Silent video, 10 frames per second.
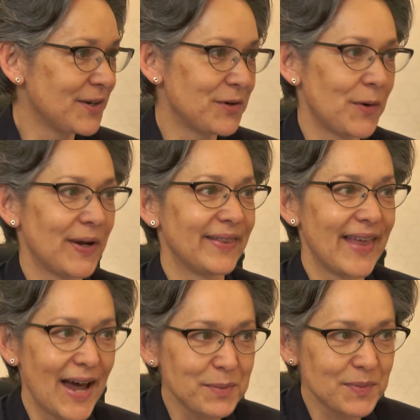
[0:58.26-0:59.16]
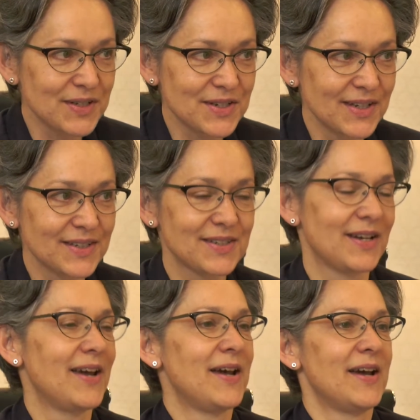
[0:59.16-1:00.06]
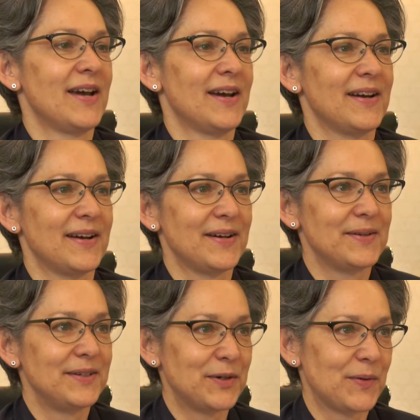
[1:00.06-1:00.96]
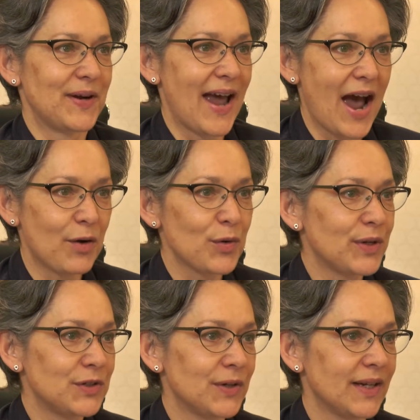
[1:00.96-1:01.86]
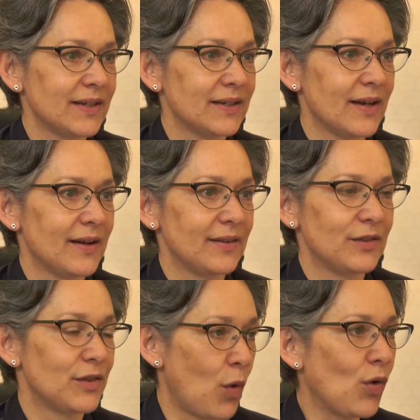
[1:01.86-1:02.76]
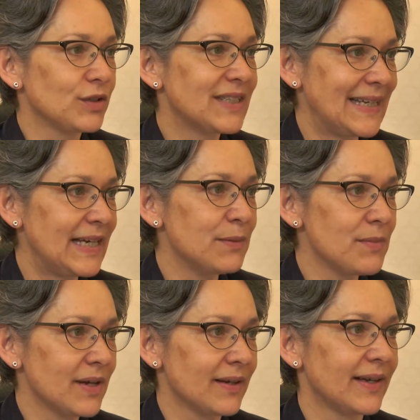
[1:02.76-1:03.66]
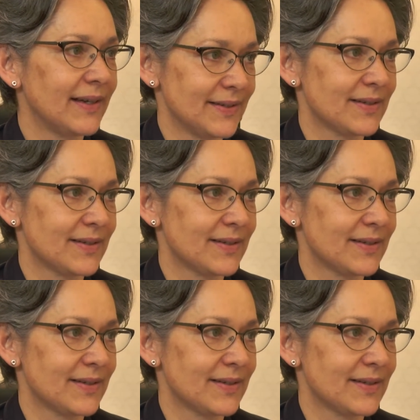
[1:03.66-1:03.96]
and growing that business. And how are we doing it? The whole team is